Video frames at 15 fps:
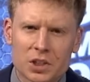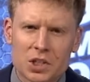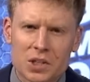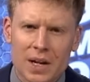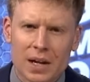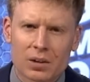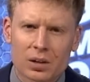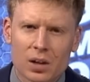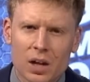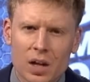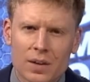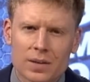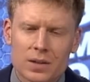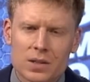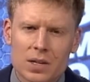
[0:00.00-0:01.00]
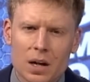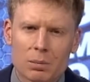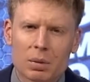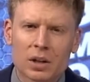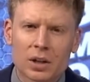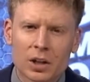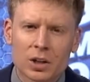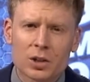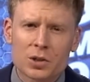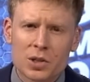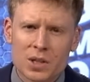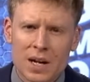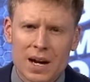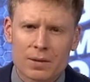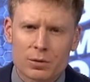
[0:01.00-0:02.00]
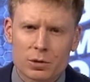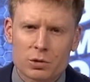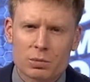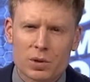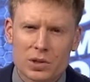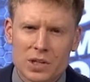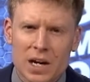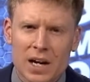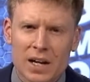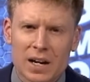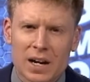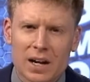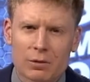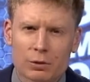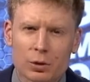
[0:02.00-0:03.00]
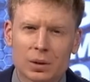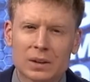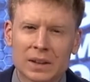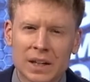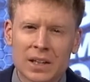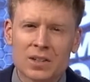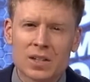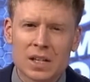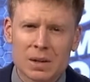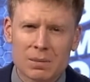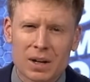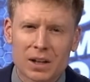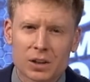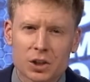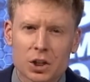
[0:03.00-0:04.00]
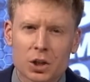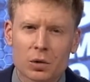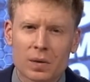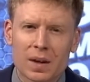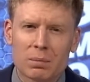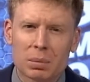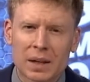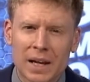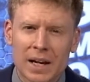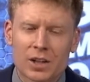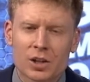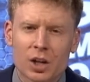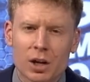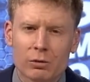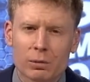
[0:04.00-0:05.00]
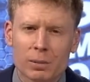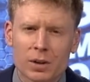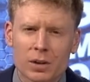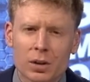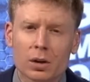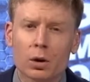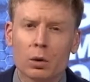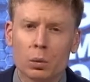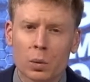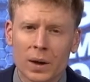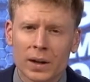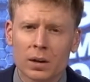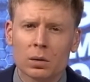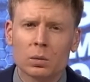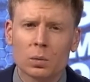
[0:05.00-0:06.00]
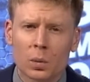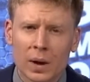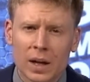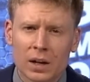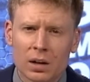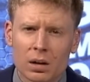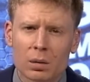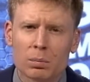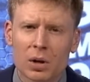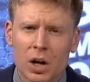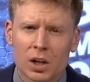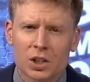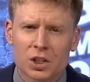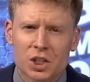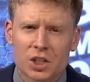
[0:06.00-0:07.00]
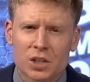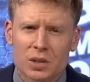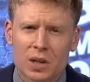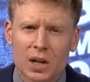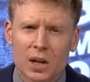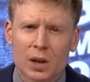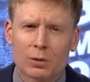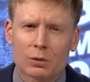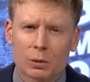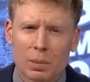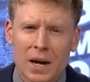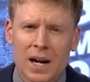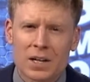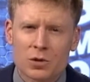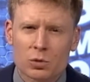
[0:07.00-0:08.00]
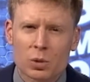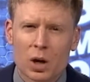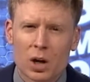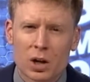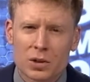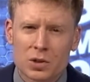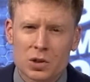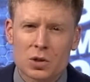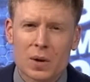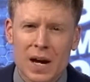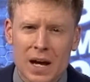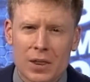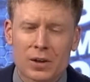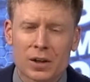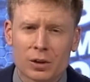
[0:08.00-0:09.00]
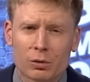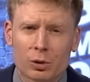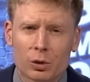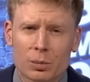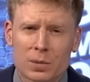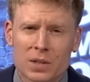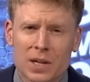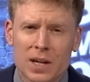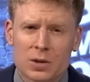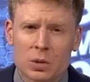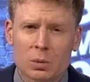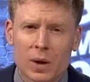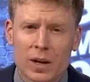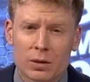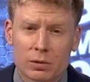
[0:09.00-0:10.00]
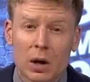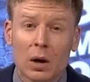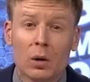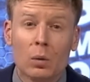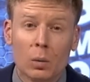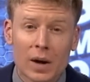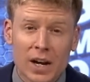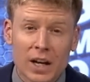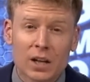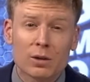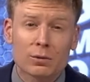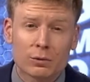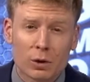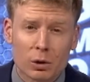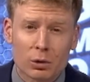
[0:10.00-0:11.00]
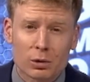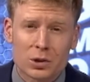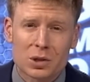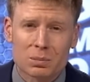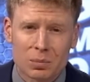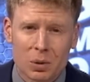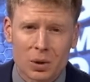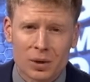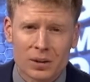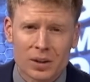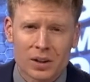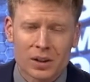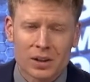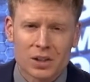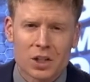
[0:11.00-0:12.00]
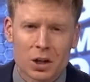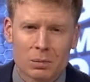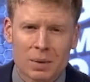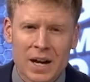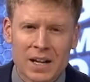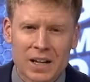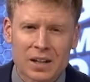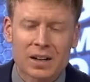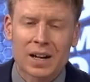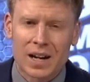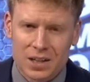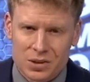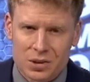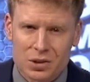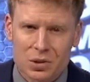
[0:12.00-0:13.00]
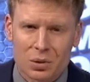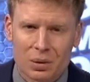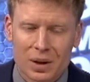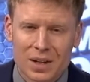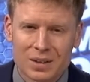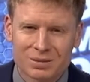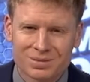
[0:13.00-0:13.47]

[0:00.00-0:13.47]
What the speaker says: scandal that saw political staffers resign after a leaked email showed they planned government quick-win apologies for past wrongs to ethnic groups as a way of winning voter support. Jill Bennett has the story.